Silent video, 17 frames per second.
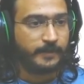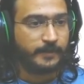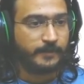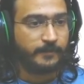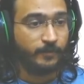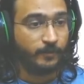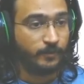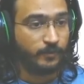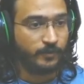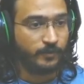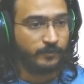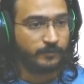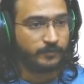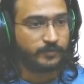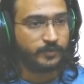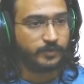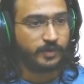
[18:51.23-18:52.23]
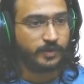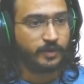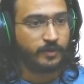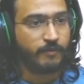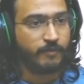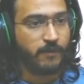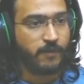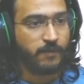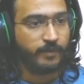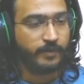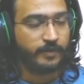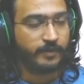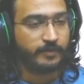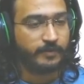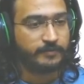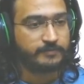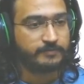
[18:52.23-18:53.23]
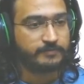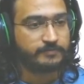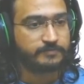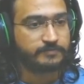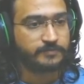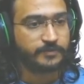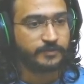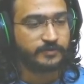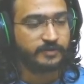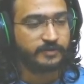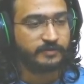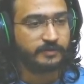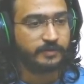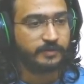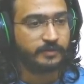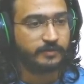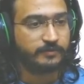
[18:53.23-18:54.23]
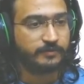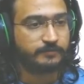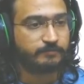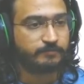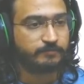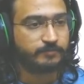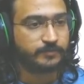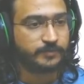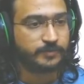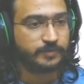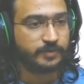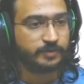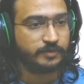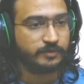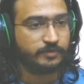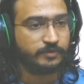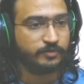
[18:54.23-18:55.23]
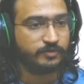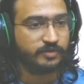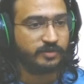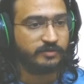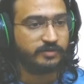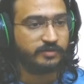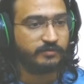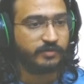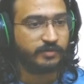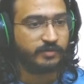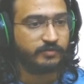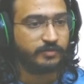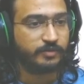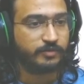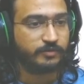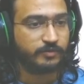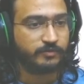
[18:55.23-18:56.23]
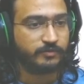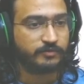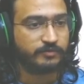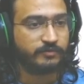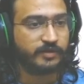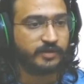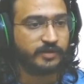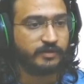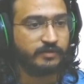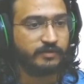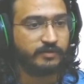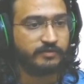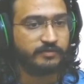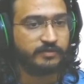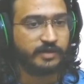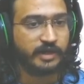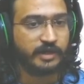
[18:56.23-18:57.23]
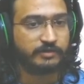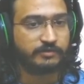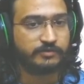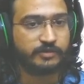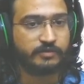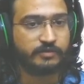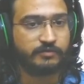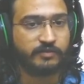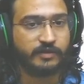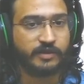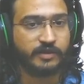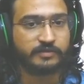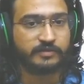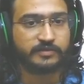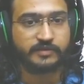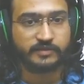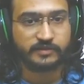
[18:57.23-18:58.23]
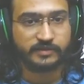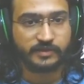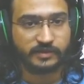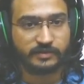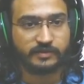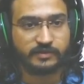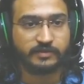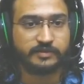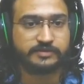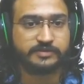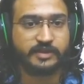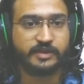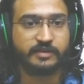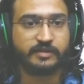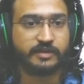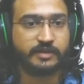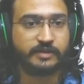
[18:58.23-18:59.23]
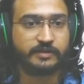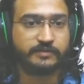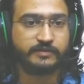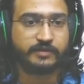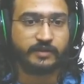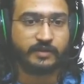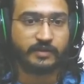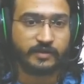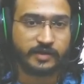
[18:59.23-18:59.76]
Cool. So now you see there are two things that we have to do. One is the actual function that generates our